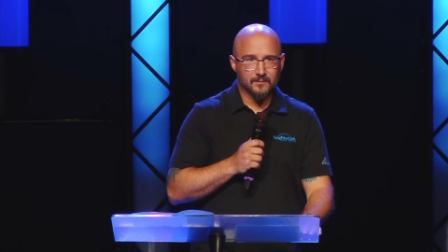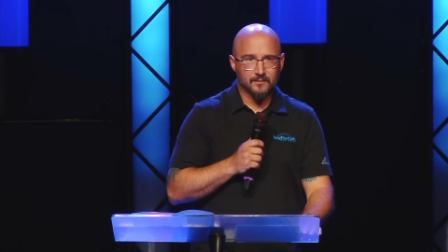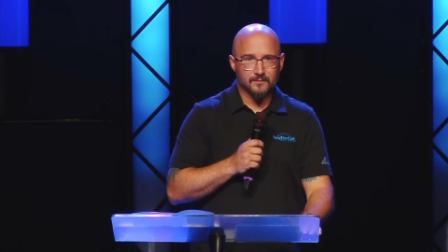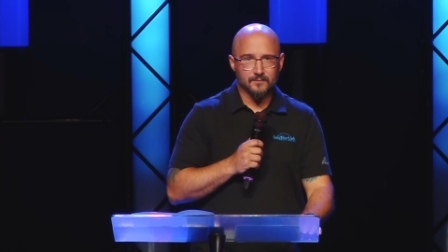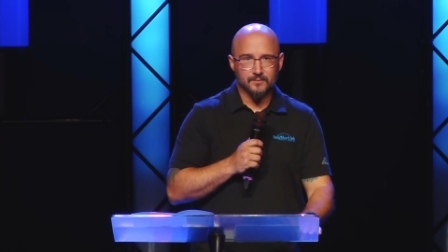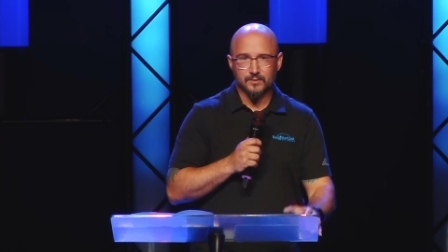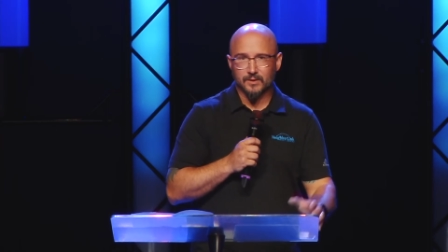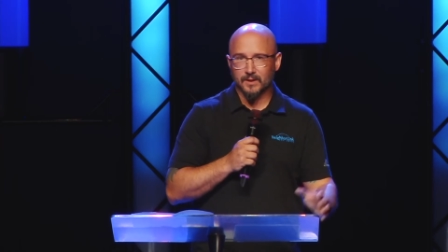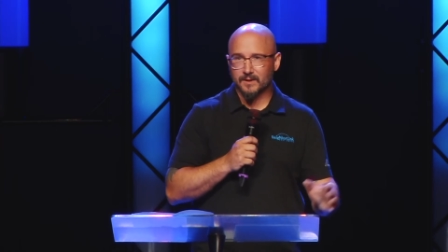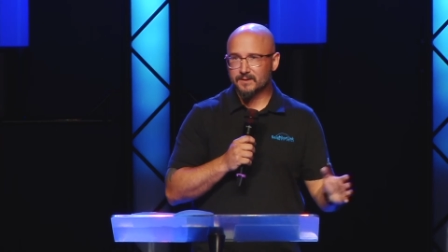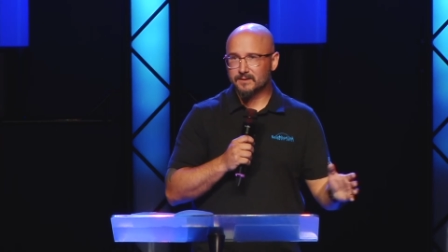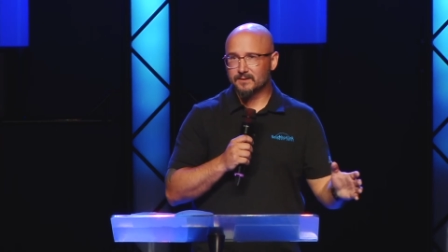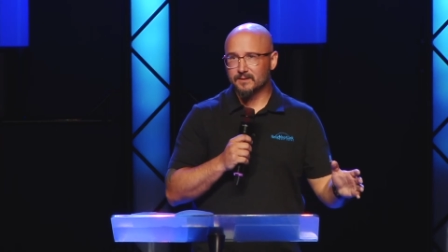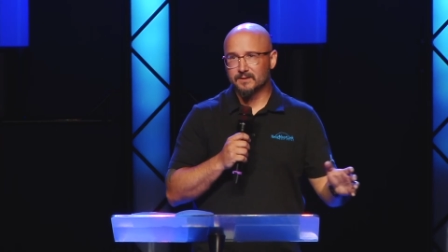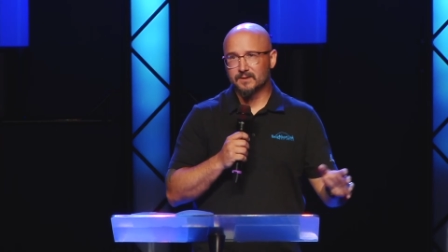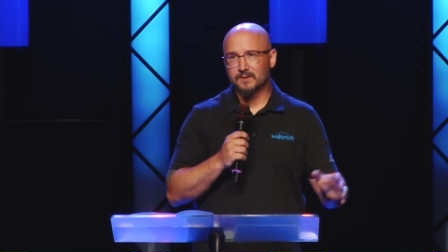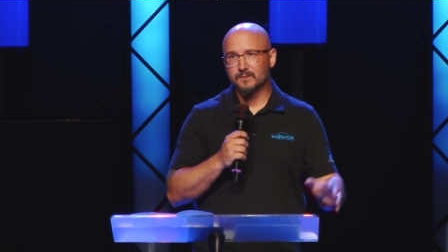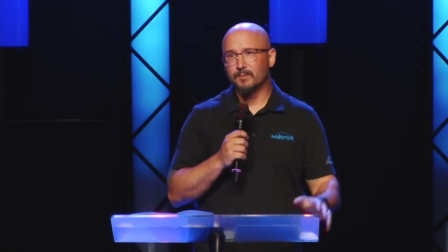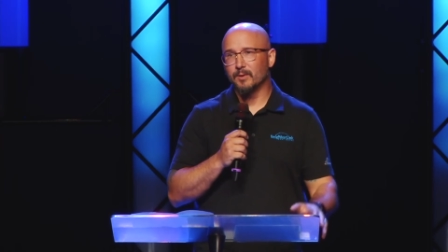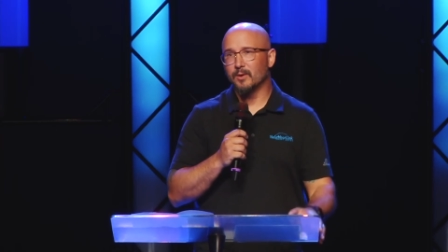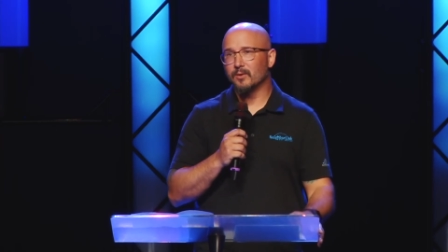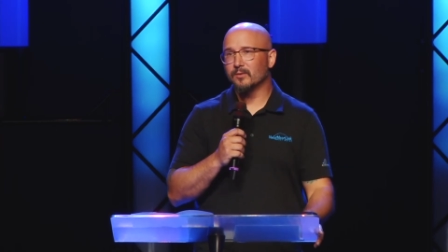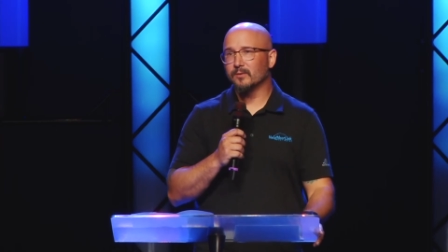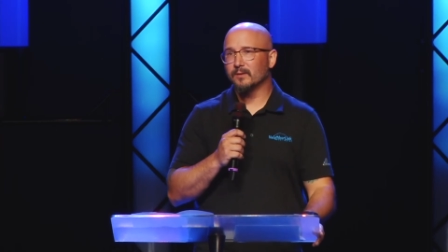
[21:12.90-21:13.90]
Justin
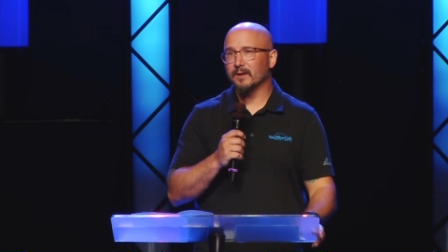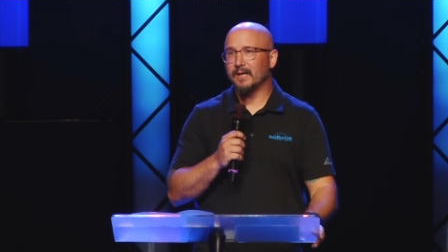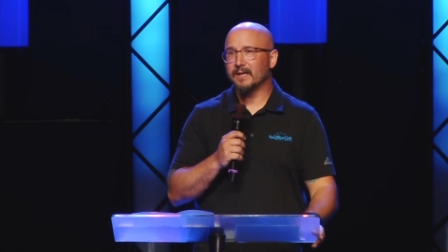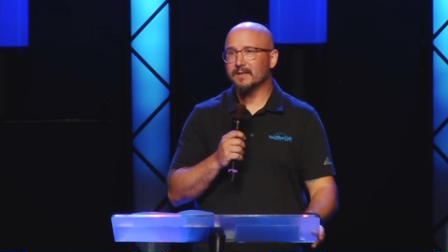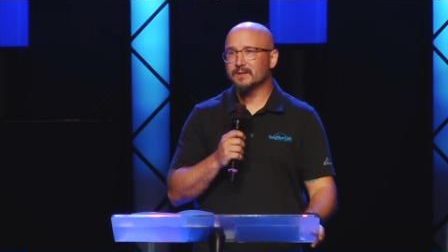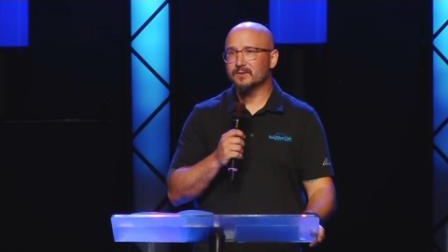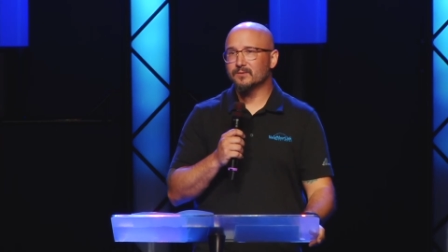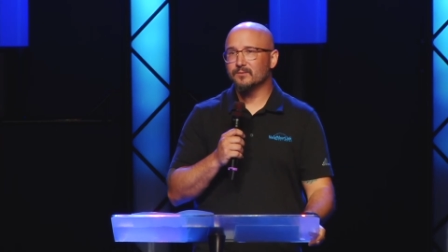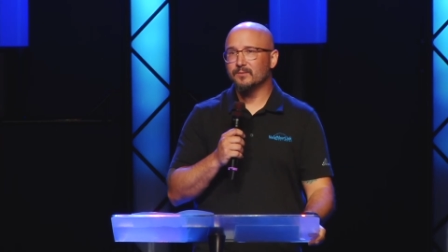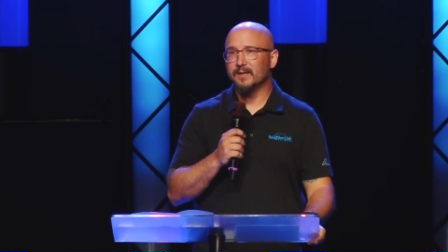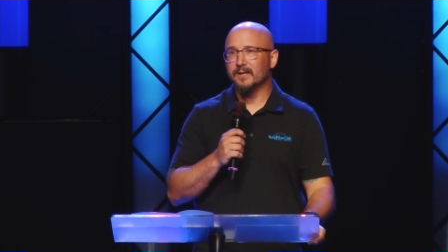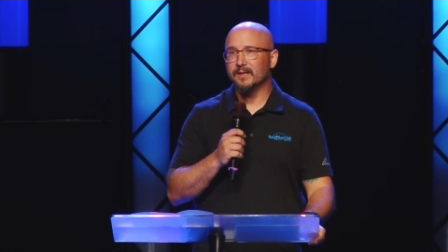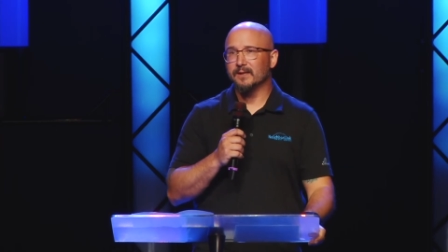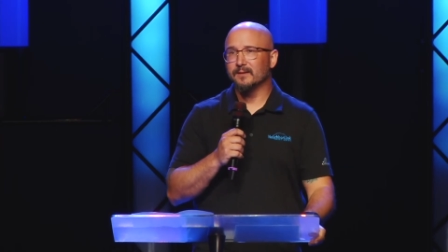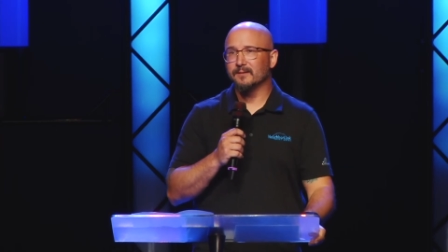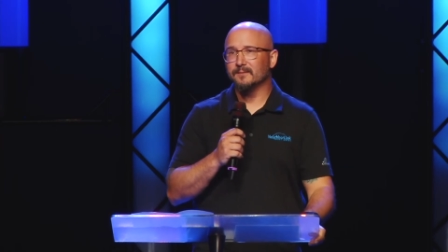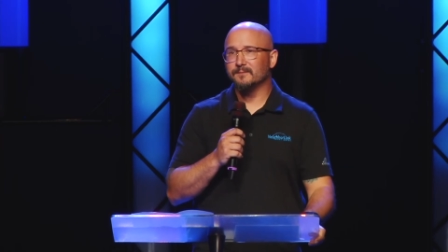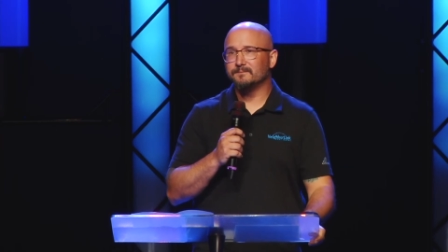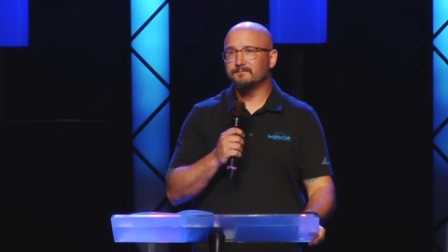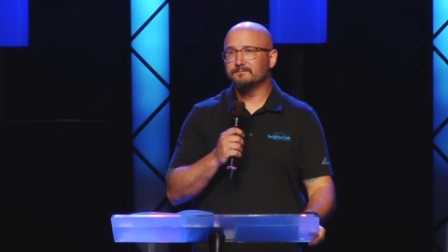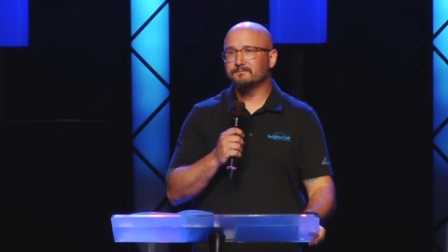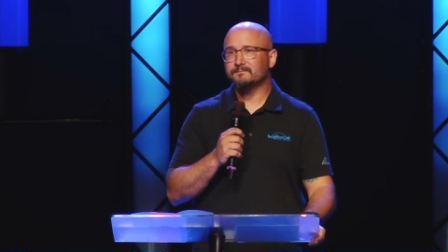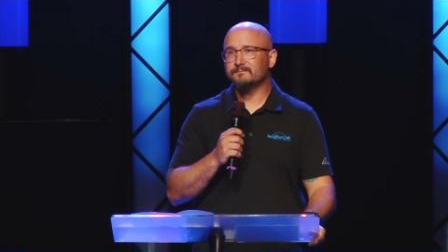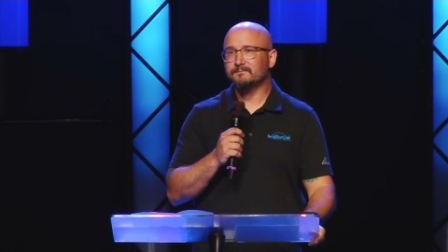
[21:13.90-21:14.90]
spoke last week.
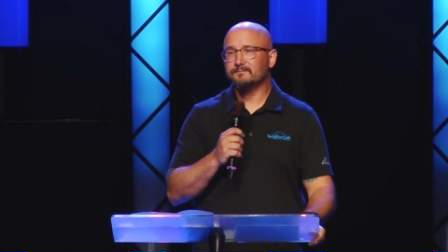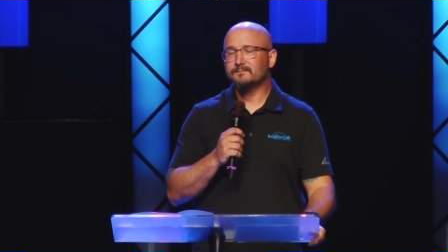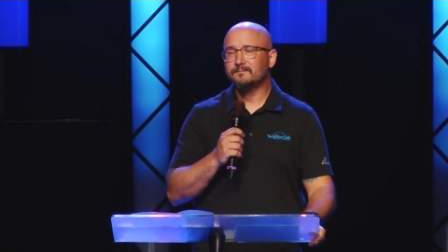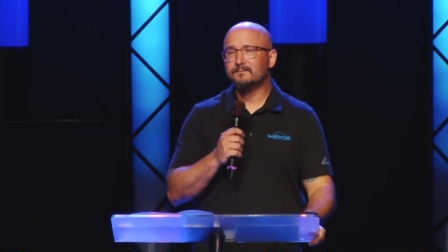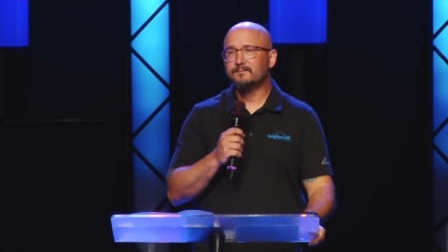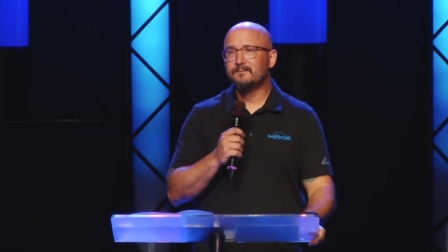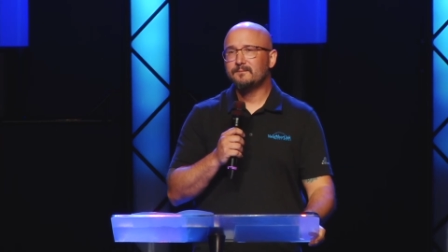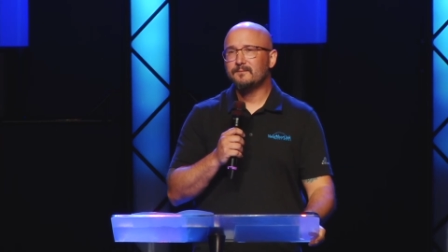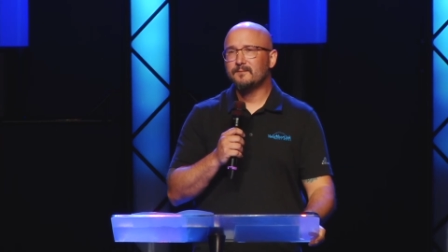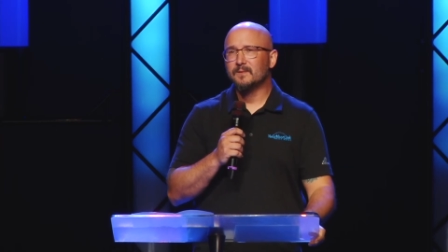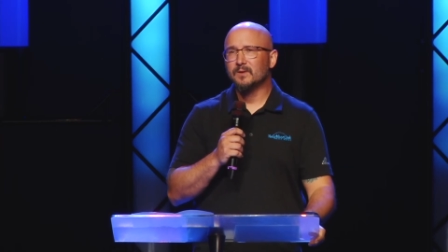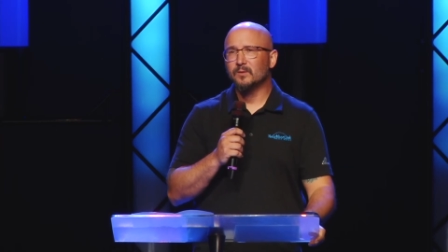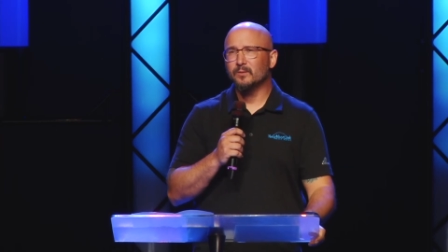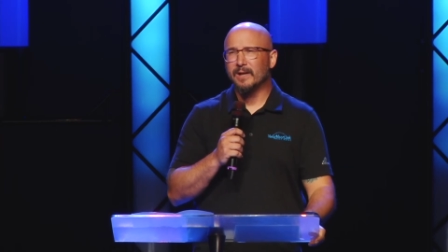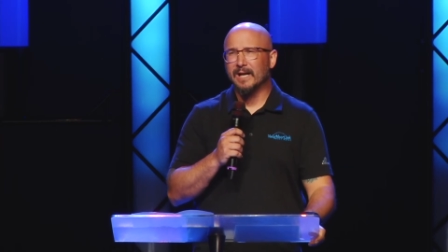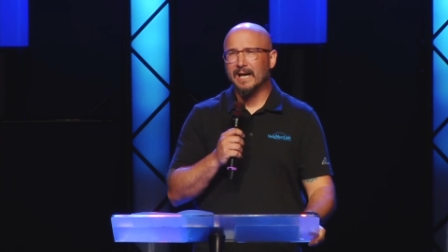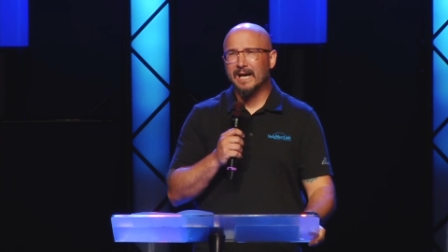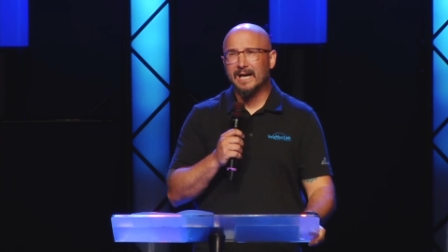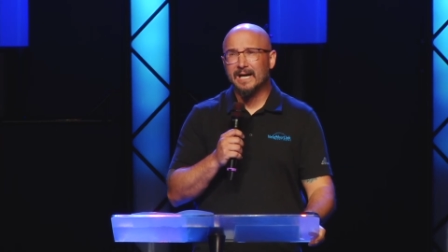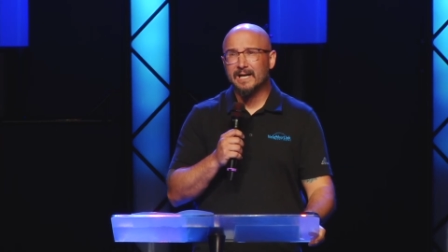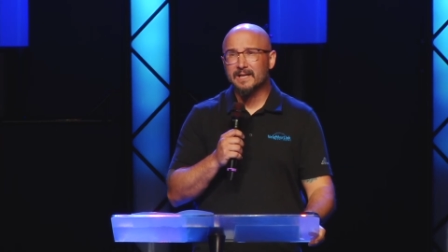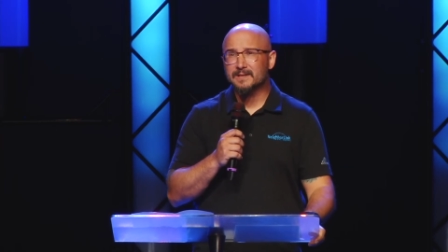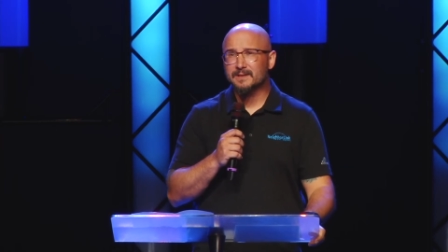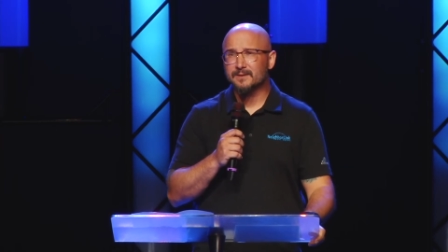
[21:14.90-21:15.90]
We
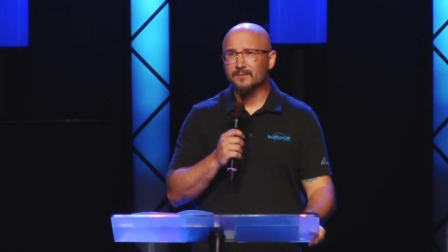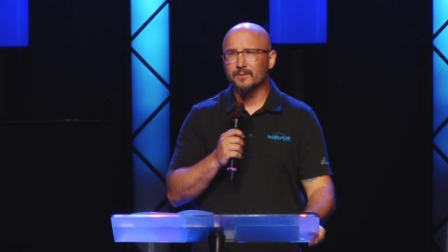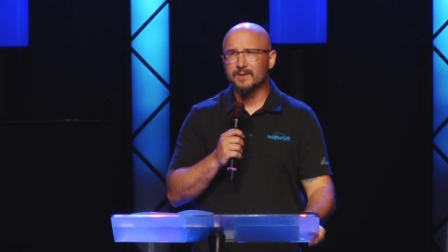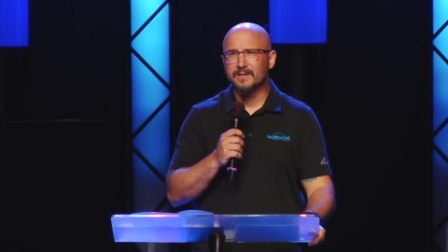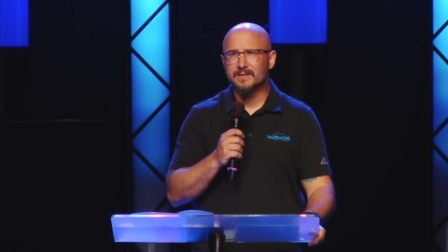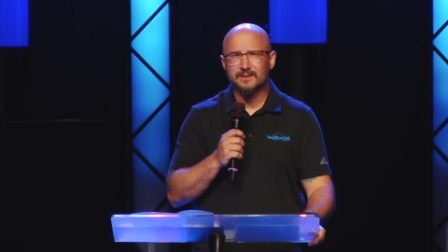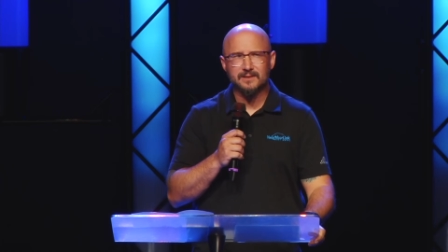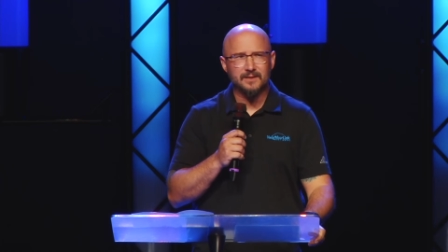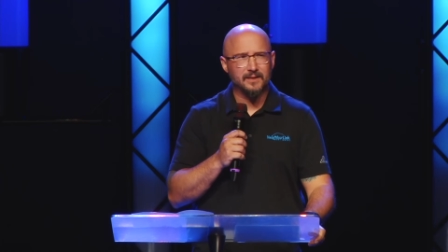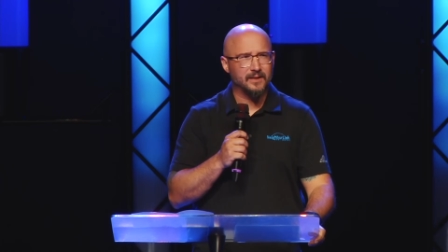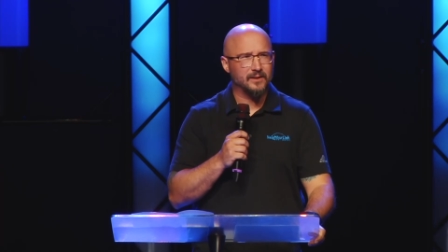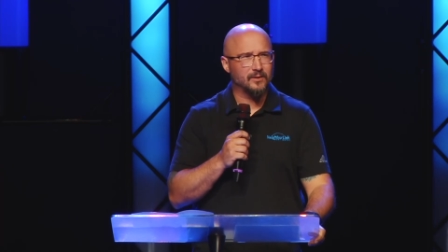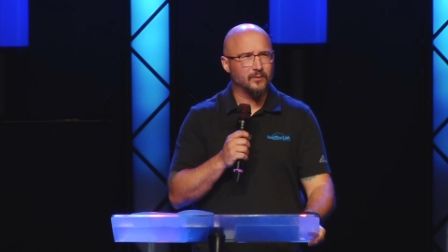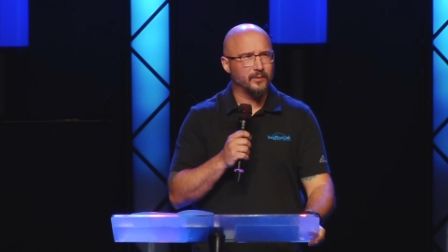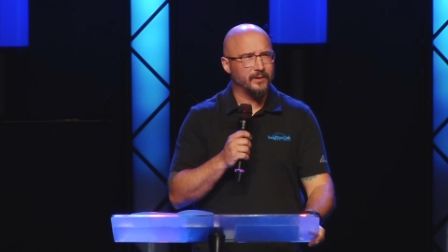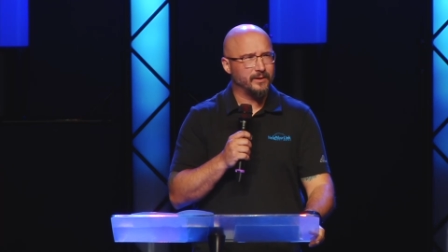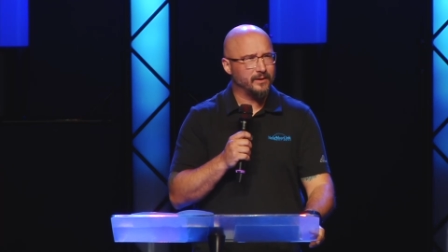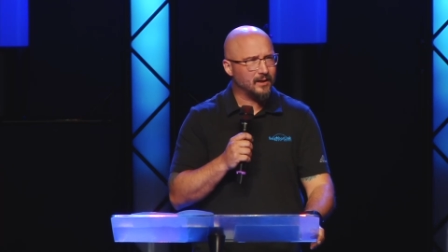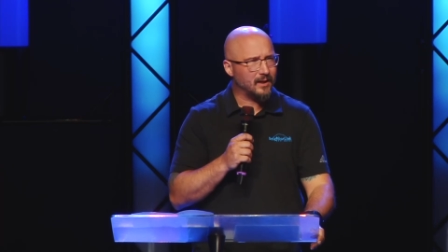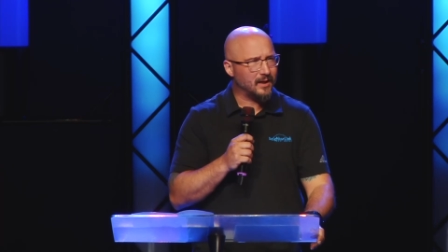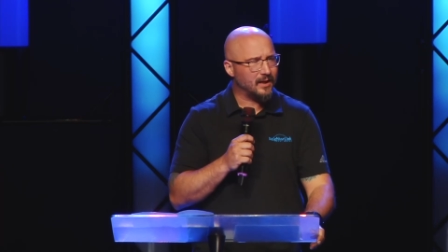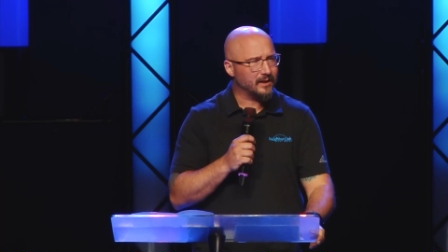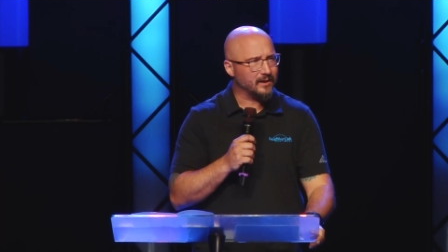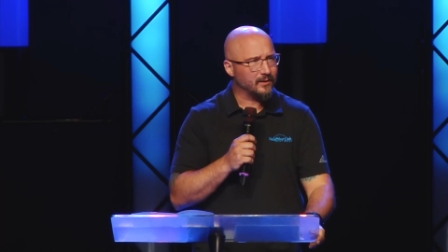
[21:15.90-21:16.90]
ask, we seek, we
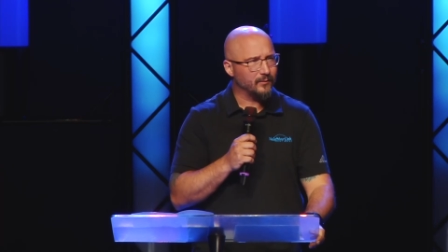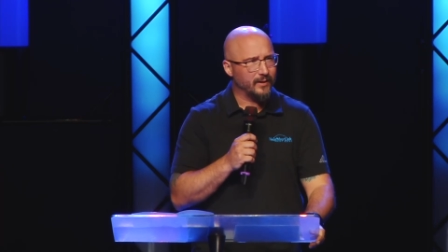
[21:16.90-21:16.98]
knock,